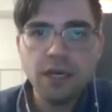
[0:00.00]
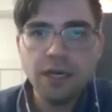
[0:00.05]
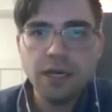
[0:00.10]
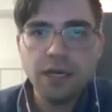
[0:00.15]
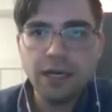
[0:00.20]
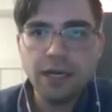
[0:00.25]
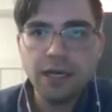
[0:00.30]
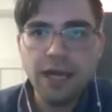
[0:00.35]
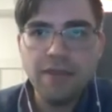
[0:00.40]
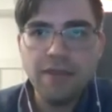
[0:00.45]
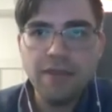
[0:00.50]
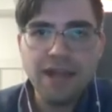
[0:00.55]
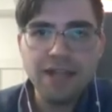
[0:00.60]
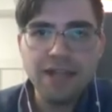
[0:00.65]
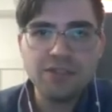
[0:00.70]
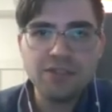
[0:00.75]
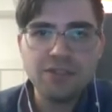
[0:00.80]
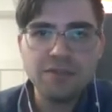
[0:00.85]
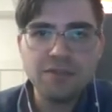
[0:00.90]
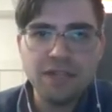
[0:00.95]
Uh, and
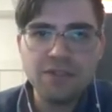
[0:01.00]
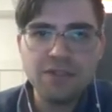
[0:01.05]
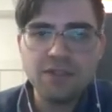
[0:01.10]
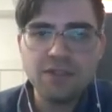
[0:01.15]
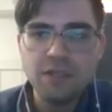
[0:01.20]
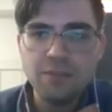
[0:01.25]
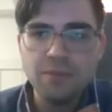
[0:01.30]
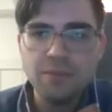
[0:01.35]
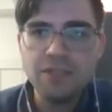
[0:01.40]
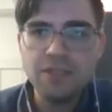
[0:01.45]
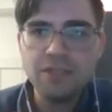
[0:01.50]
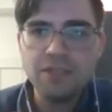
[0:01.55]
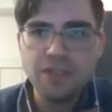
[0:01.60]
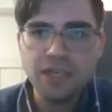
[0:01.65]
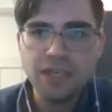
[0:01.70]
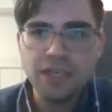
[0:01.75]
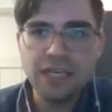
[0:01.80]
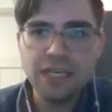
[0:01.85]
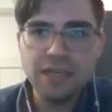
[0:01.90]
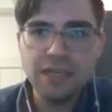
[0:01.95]
that's, that's going to be
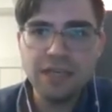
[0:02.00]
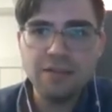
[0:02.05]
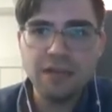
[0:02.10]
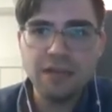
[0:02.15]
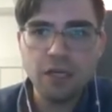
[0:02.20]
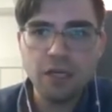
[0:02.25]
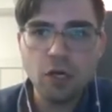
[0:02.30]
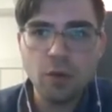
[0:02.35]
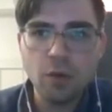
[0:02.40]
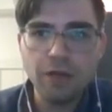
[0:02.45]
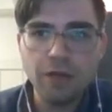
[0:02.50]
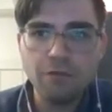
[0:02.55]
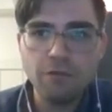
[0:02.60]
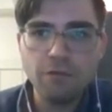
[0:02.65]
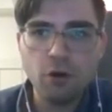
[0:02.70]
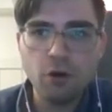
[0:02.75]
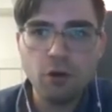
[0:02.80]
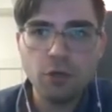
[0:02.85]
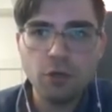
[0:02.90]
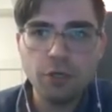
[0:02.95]
just a key thing going
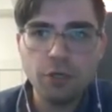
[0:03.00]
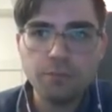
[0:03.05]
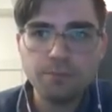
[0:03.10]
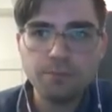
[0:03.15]
forward.